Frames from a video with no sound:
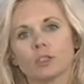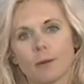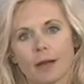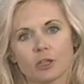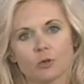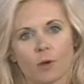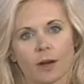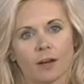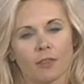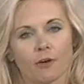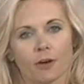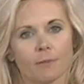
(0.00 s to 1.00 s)
about a 20
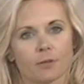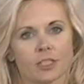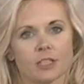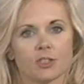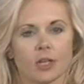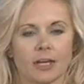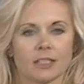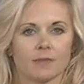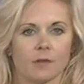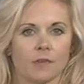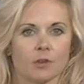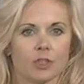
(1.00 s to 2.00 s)
to 30% chance of
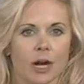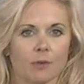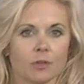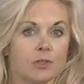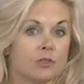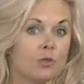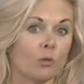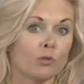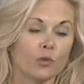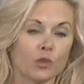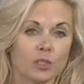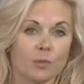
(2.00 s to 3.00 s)
a few showers and storms
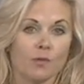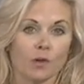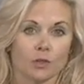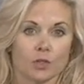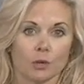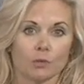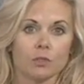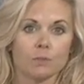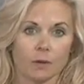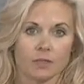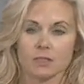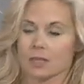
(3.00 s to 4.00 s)
for some of our zones,
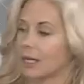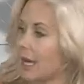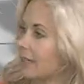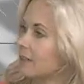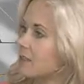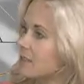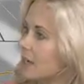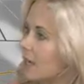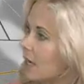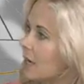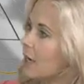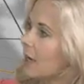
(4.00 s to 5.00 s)
places like Cañon
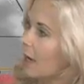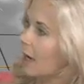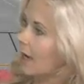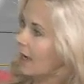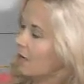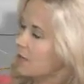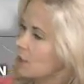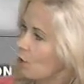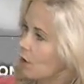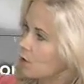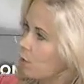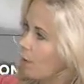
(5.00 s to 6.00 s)
City, uh, areas
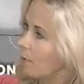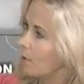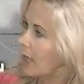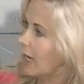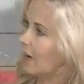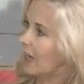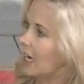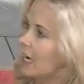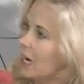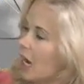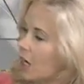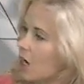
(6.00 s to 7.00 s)
across Pueblo County,
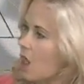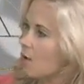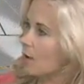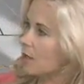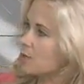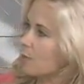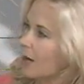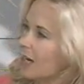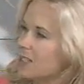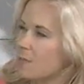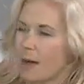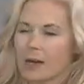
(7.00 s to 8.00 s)
uh, Colorado
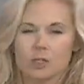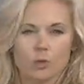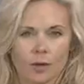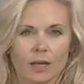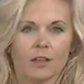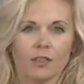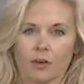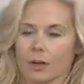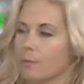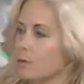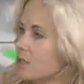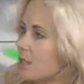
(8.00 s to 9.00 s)
Springs, about a 20 to 30
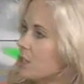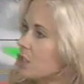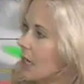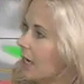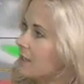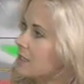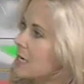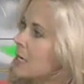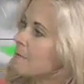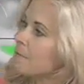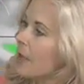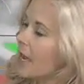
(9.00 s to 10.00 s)
percent chance.
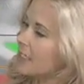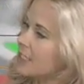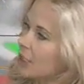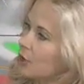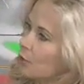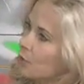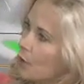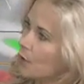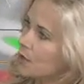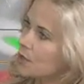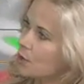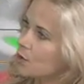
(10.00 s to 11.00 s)
And uh, you'll
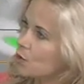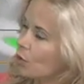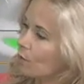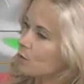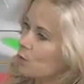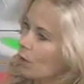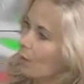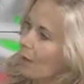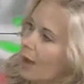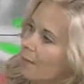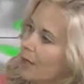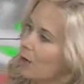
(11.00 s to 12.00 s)
notice those storms will
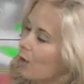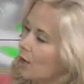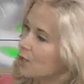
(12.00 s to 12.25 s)
uh, be across